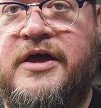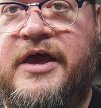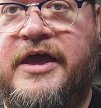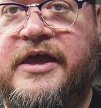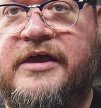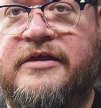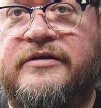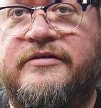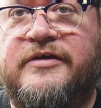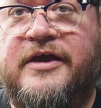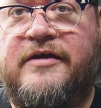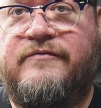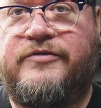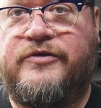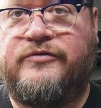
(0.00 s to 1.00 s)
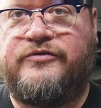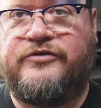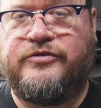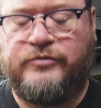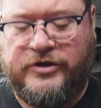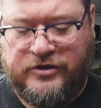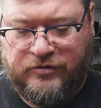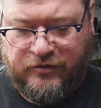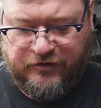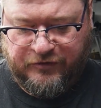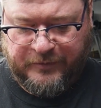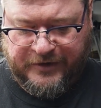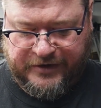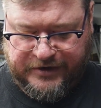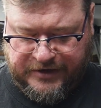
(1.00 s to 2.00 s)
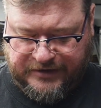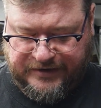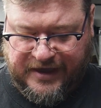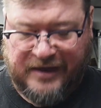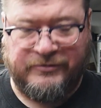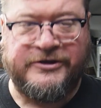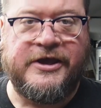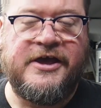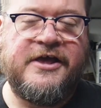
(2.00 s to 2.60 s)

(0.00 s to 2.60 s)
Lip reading: and have those 3 corresponding tabs.